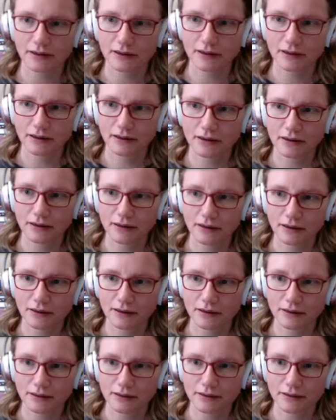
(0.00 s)
Yeah, no,
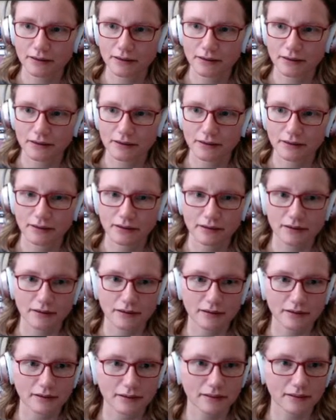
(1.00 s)
that's good.
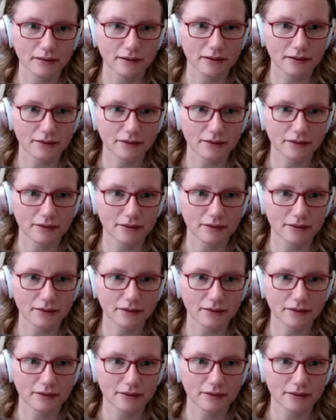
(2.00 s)
That's good.